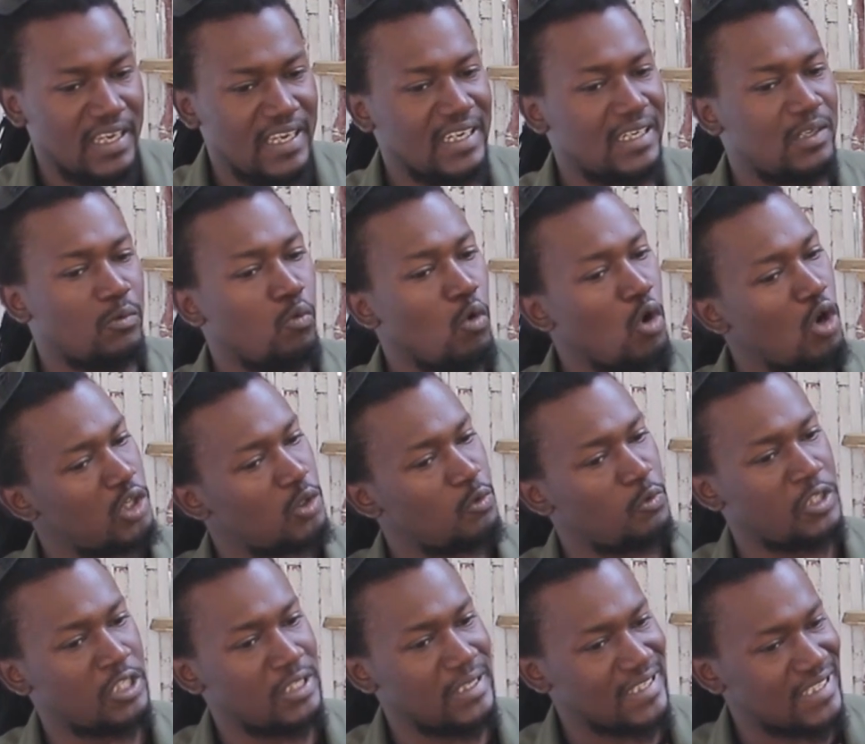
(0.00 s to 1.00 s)
it works
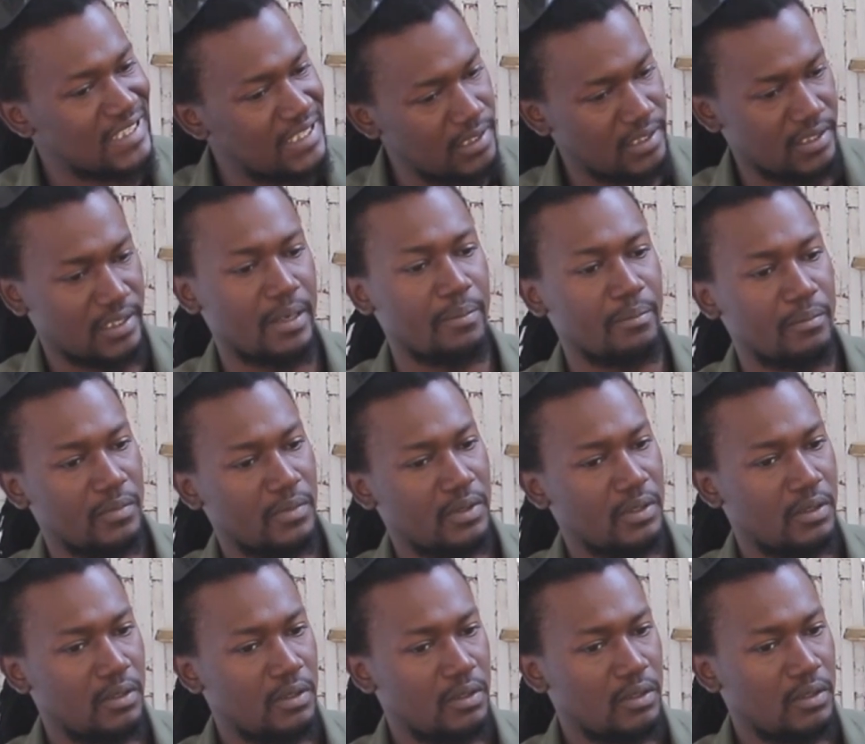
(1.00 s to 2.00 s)
with a system
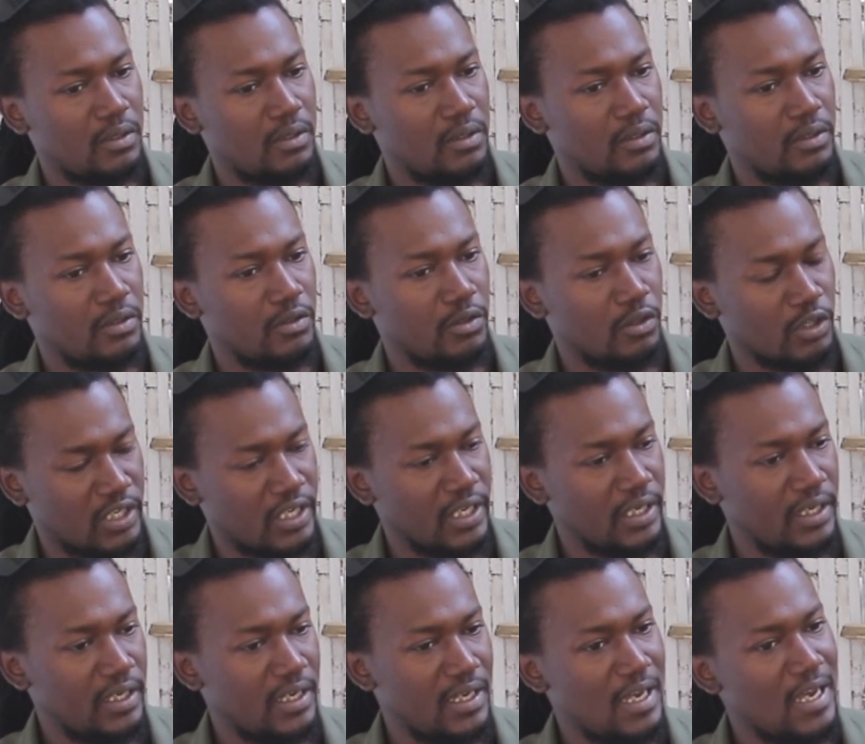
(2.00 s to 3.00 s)

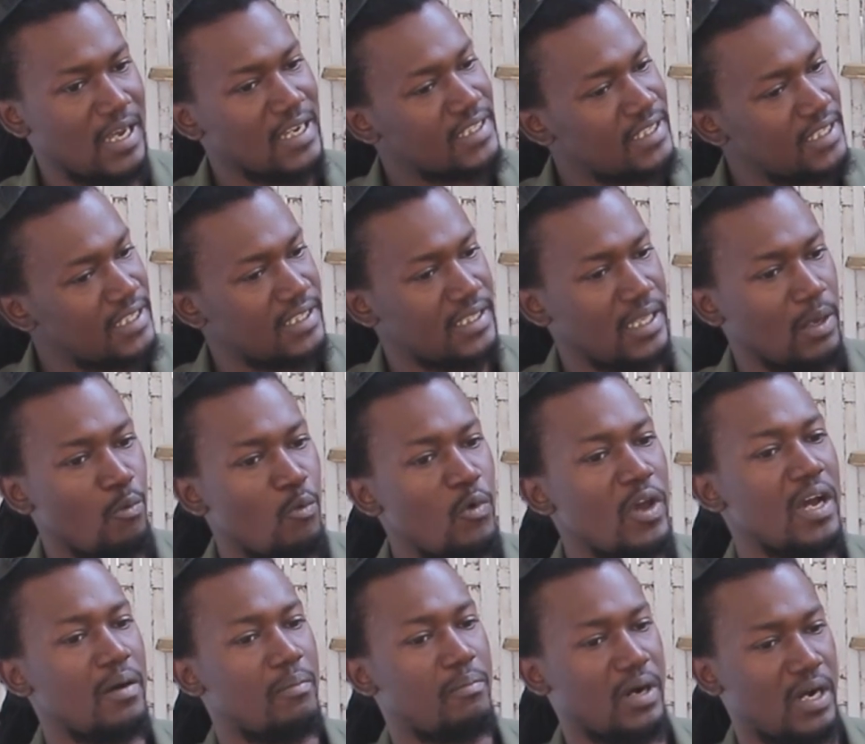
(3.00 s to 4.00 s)
okay, a system
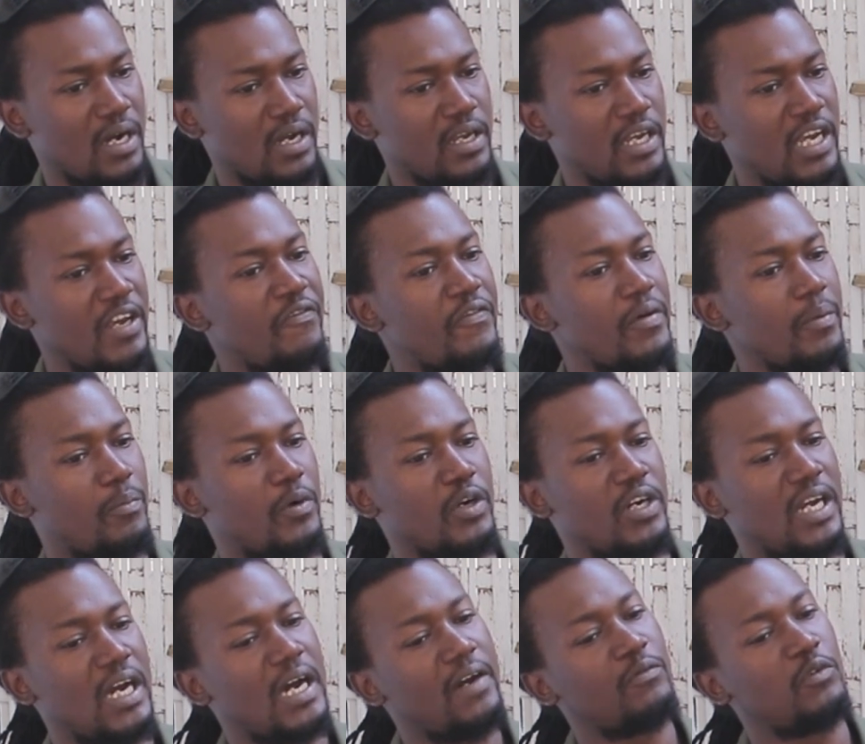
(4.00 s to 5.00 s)
whereby
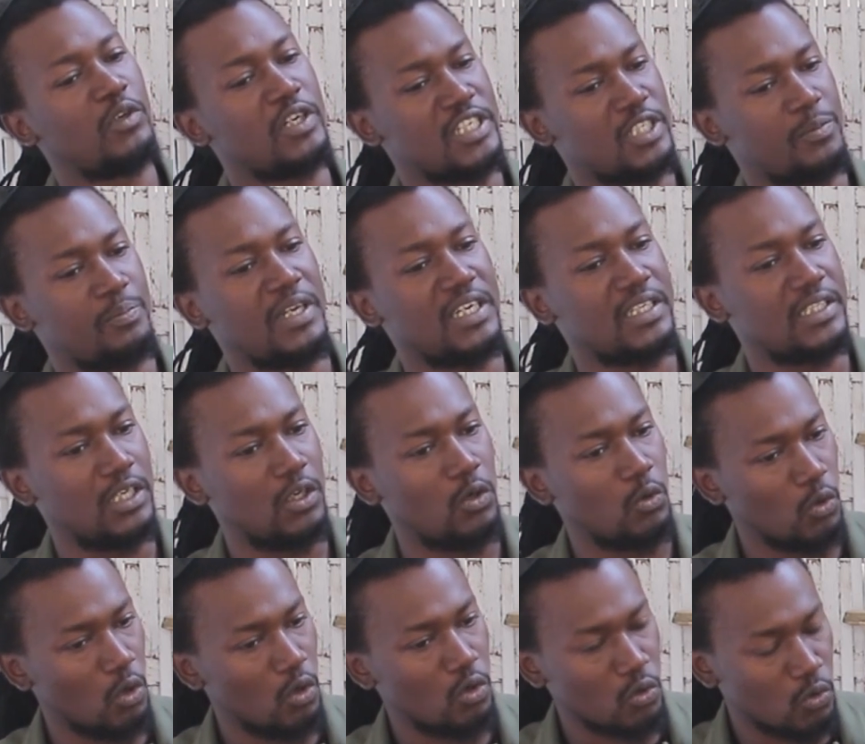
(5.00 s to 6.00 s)
everybody have to respect the
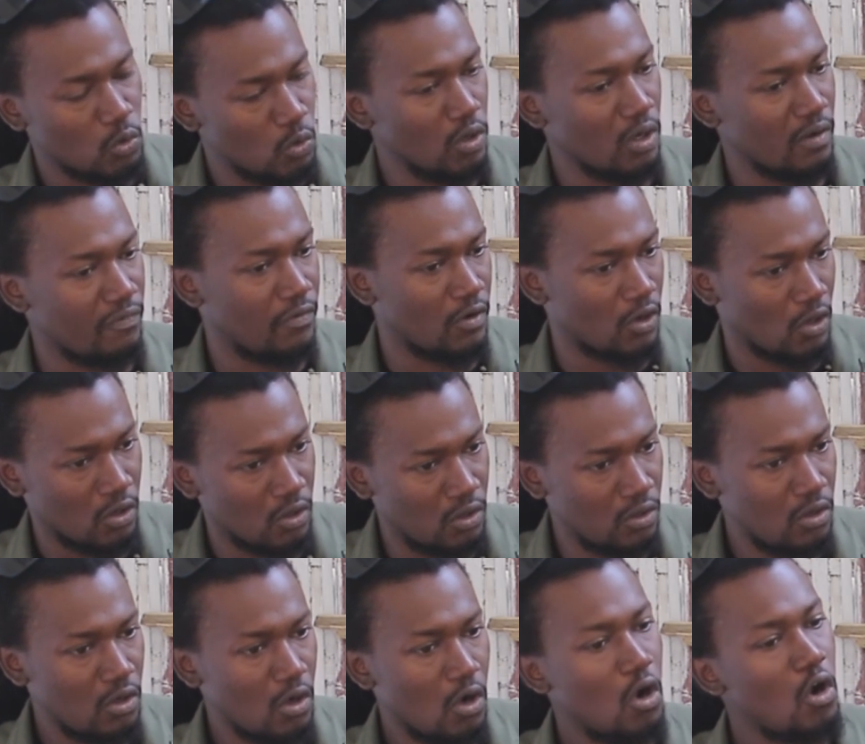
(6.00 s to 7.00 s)
rule of
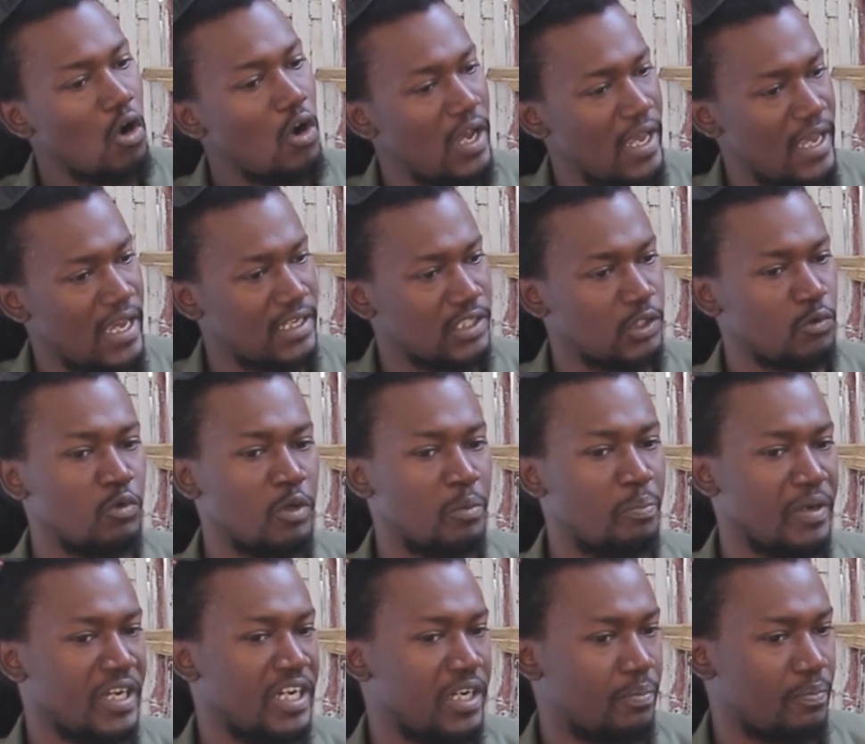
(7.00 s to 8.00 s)
law or else will
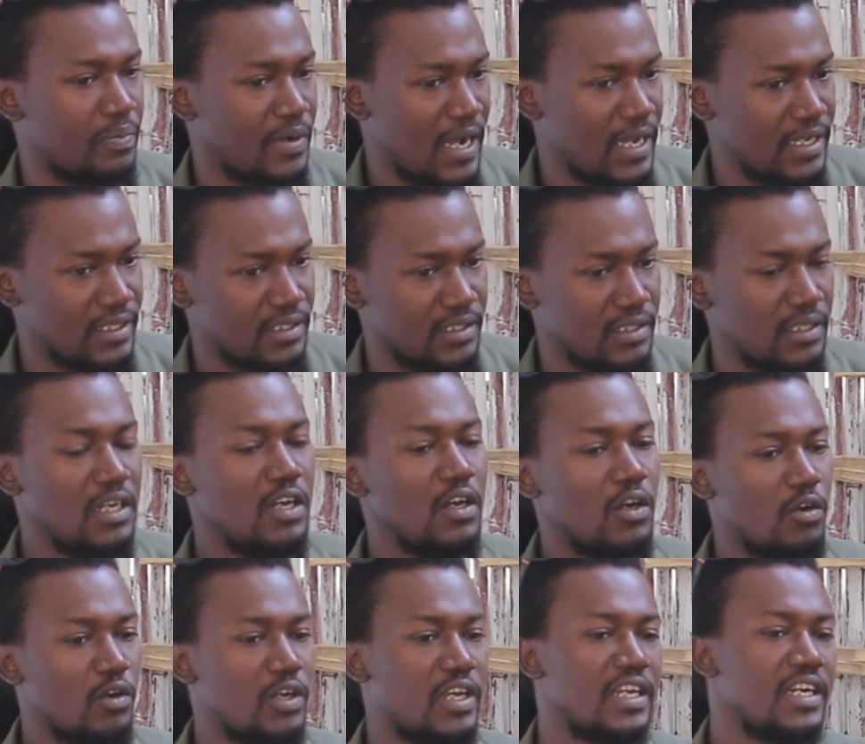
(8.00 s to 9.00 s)
pay the price.
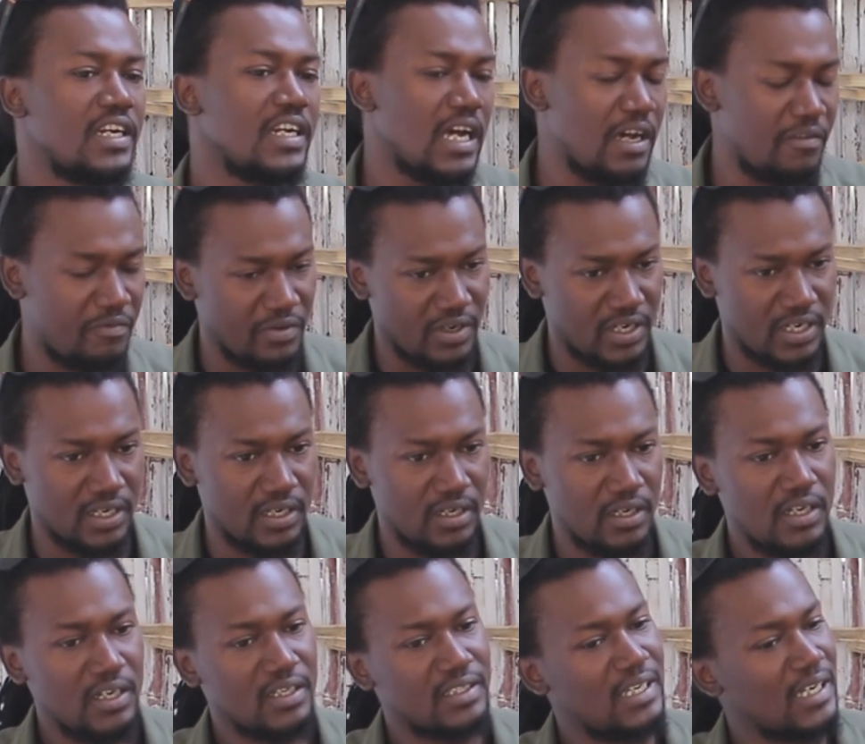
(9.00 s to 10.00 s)
Okay, in
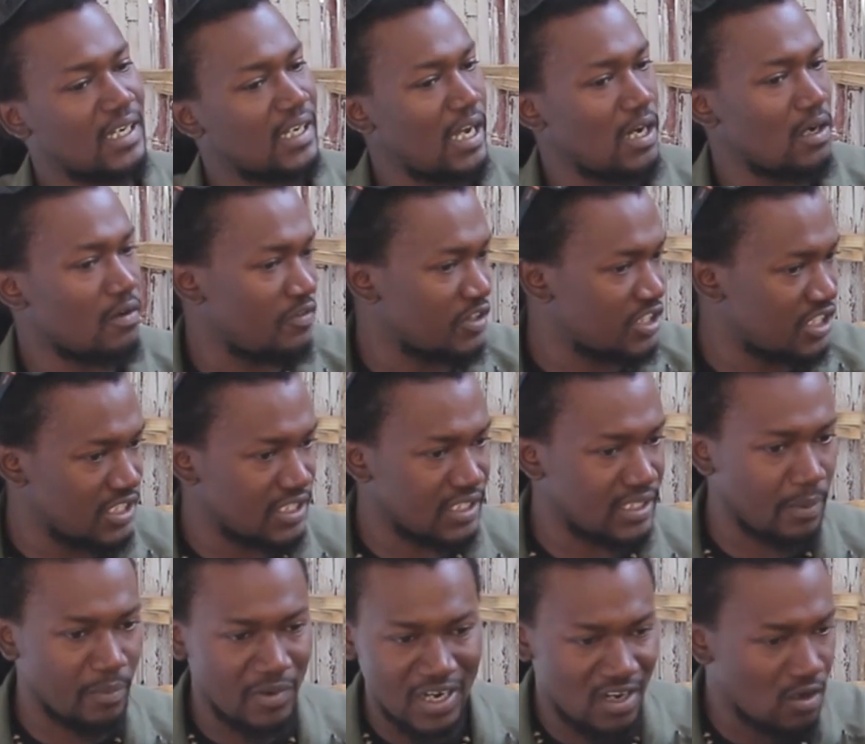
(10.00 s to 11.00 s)
Africa, that kind of a
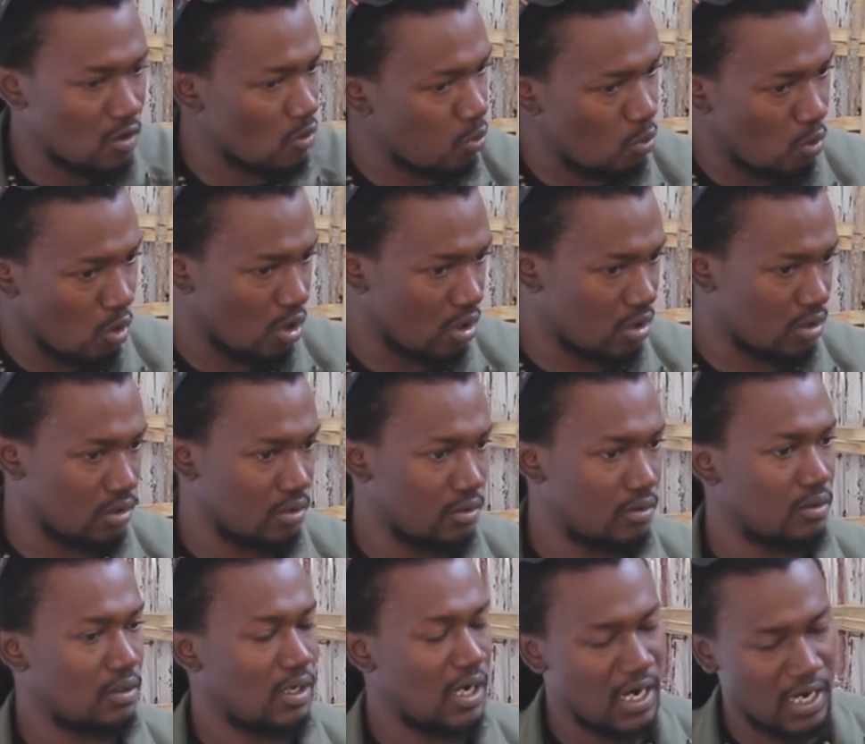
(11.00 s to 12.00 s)
system cannot work.
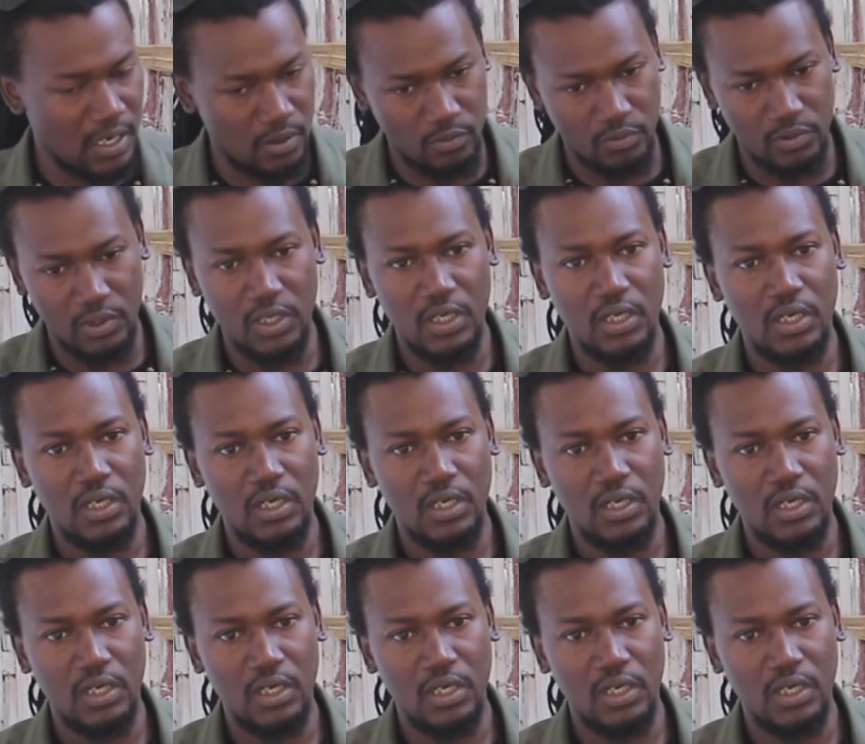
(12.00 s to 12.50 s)
How?